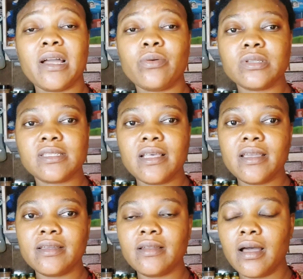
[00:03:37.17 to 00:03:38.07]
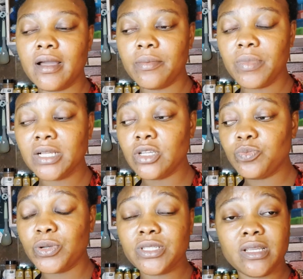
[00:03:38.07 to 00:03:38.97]
I was saying, I I
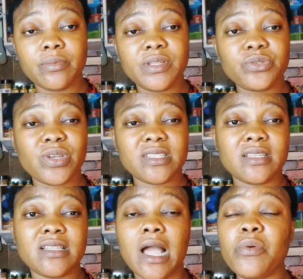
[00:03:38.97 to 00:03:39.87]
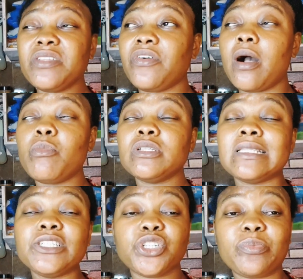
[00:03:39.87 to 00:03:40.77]
just bought um, this rice yesterday. I went for a
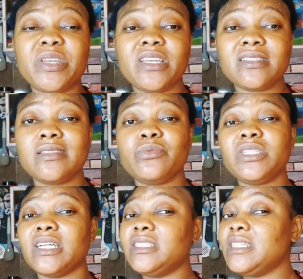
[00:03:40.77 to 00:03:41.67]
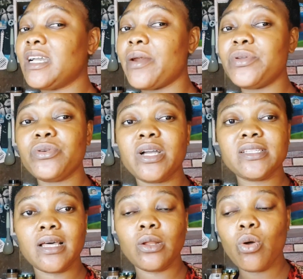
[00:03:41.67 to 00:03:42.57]
monthly shopping yesterday, which I didn't carry you
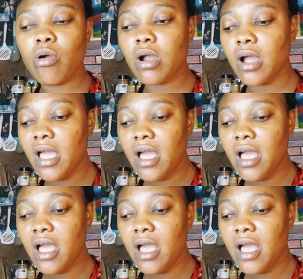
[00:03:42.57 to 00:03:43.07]
guys along.